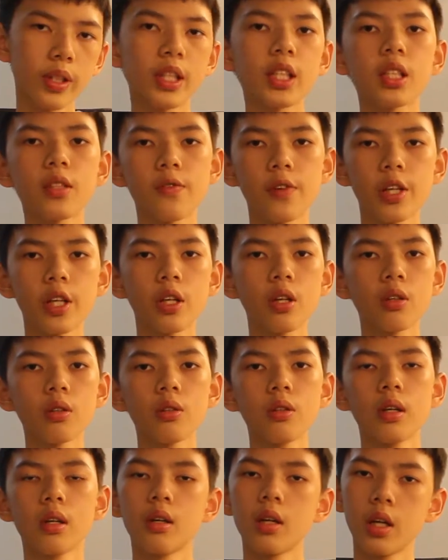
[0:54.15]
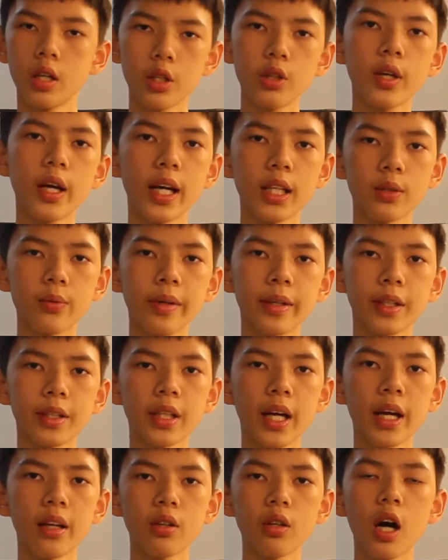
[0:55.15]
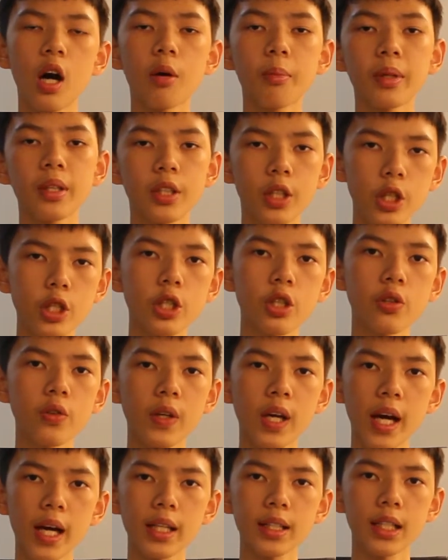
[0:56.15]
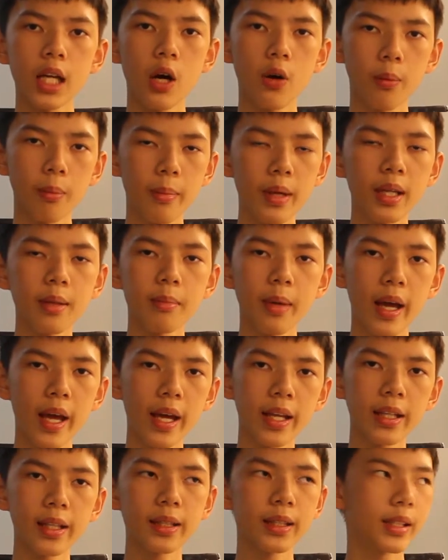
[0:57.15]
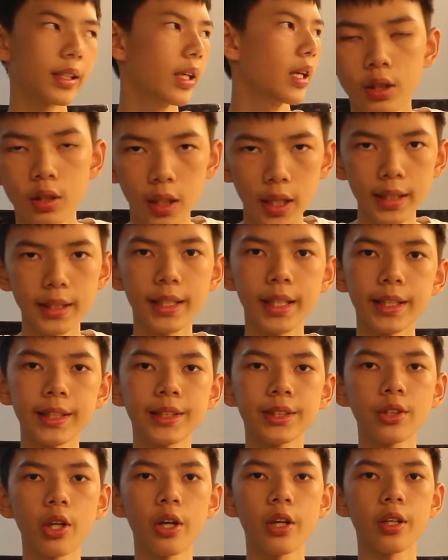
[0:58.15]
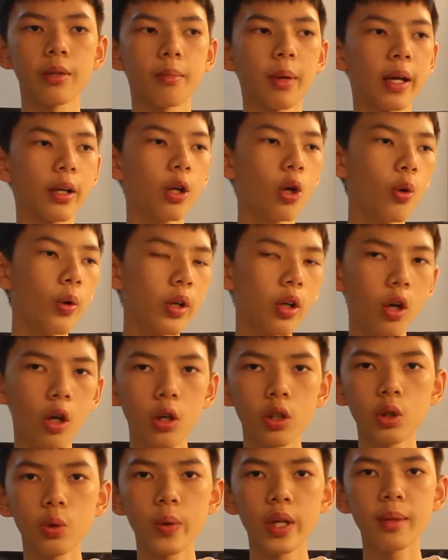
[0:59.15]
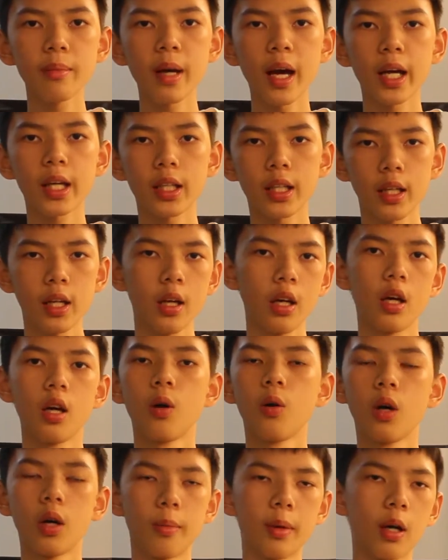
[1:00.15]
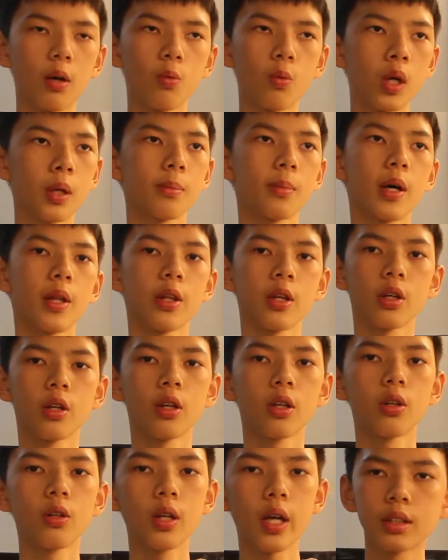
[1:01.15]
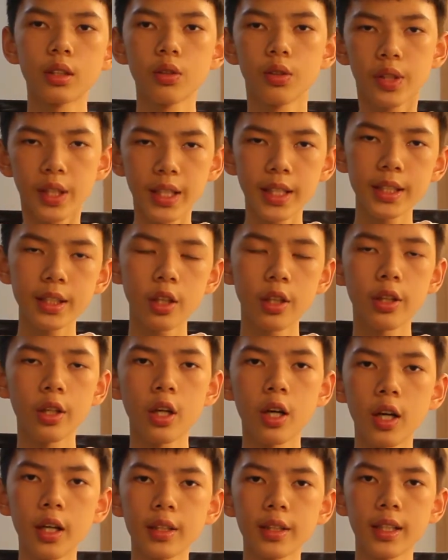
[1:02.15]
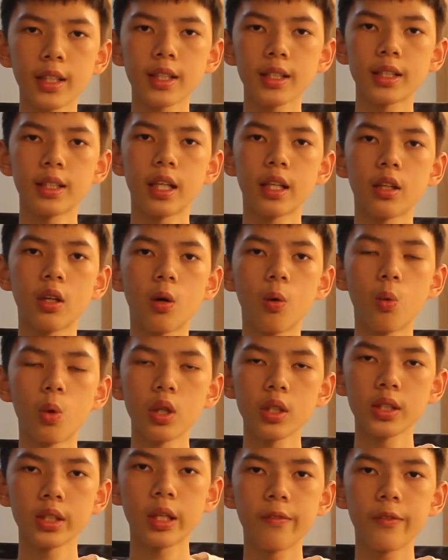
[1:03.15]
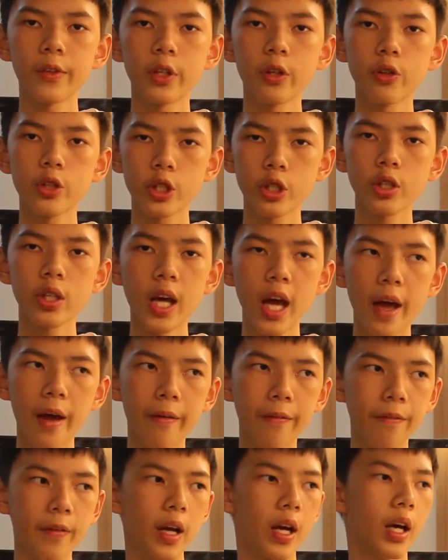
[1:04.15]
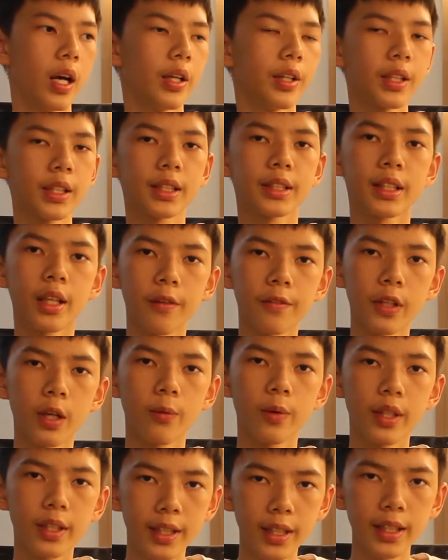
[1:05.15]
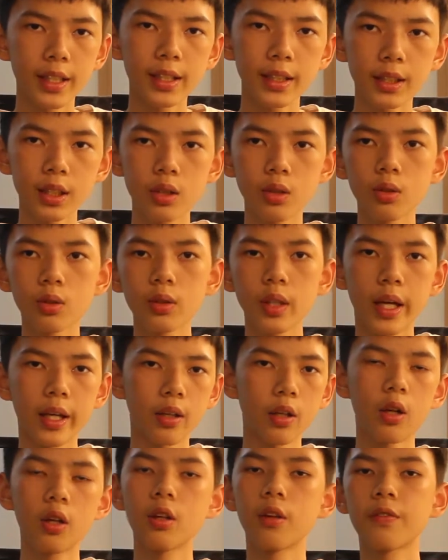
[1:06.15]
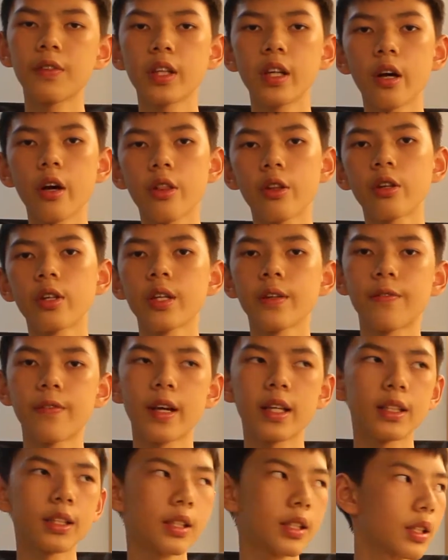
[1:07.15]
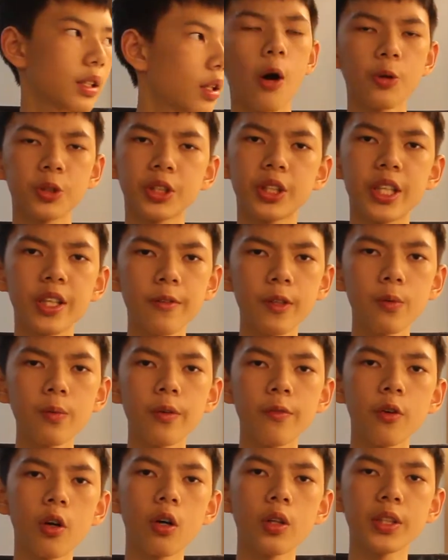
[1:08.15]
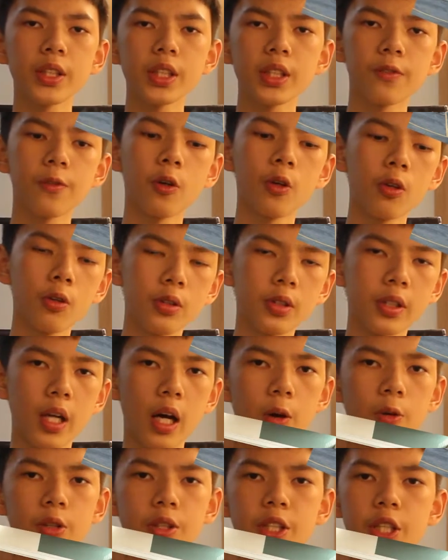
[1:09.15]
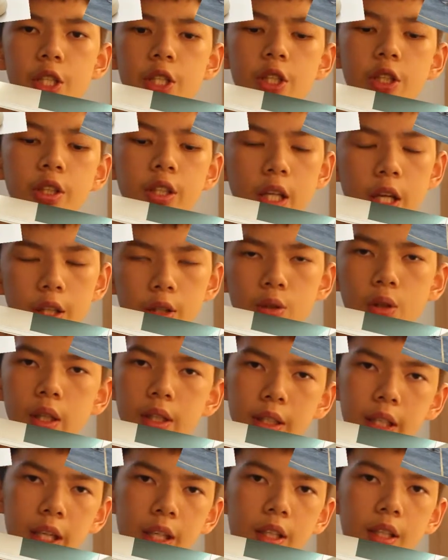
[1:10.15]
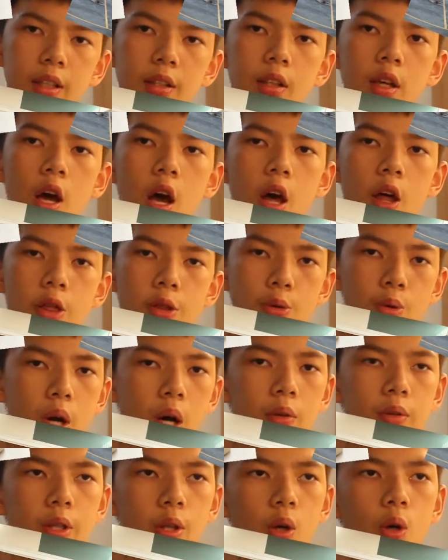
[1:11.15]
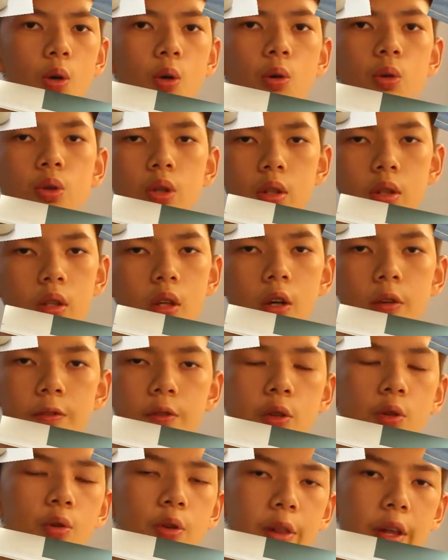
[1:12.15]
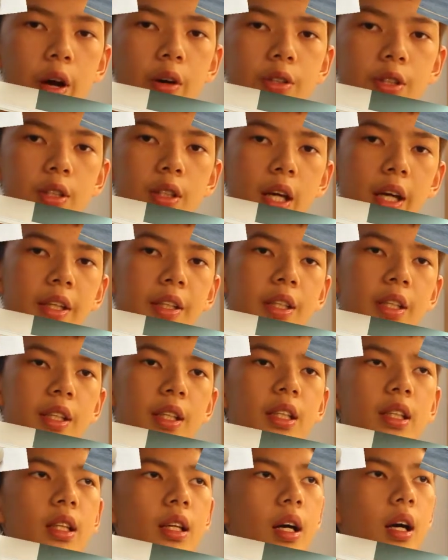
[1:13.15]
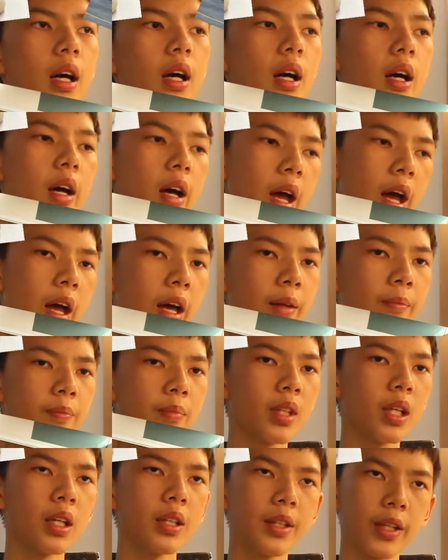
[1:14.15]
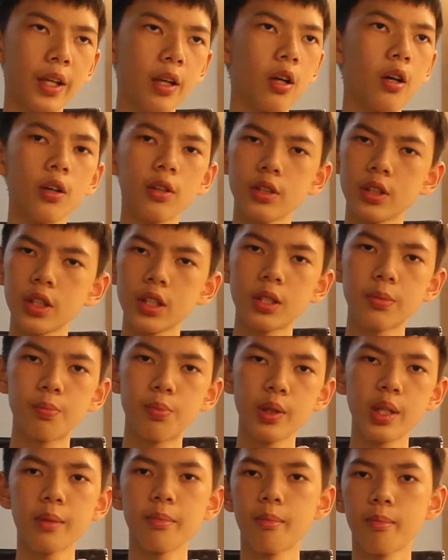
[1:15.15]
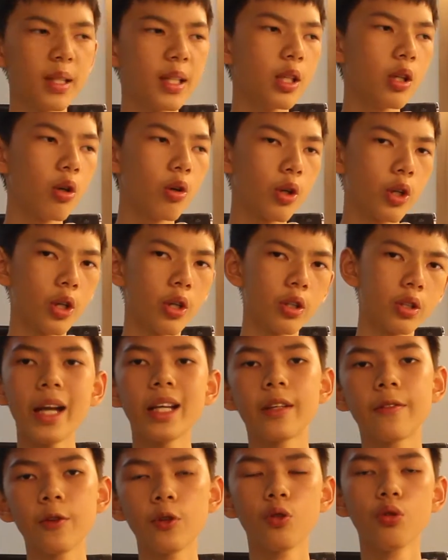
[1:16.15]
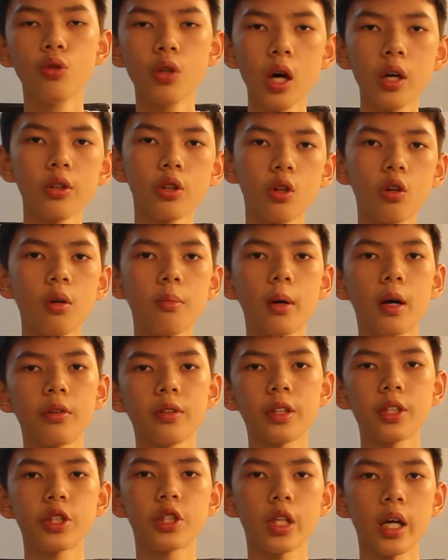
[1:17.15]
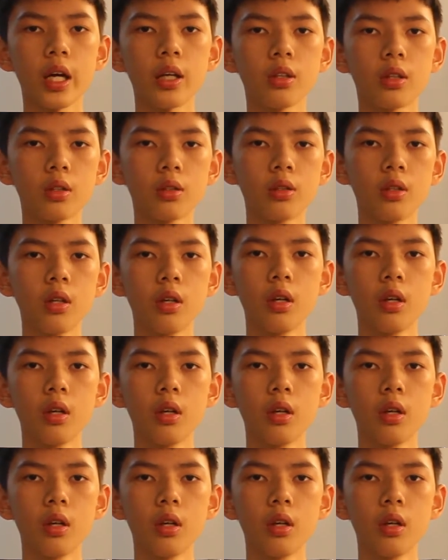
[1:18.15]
this video, you guys read the title, I'll be teaching you guys how I make my edits. So let's get started by going all the way back about 1 month ago. So these are the contents that the awards video should have. The stuff that we did in school and all of the other events. I was given with all these photos that our teachers had taken throughout the whole of 2019, and they're all just pretty mediocre. And if you do not know about this channel,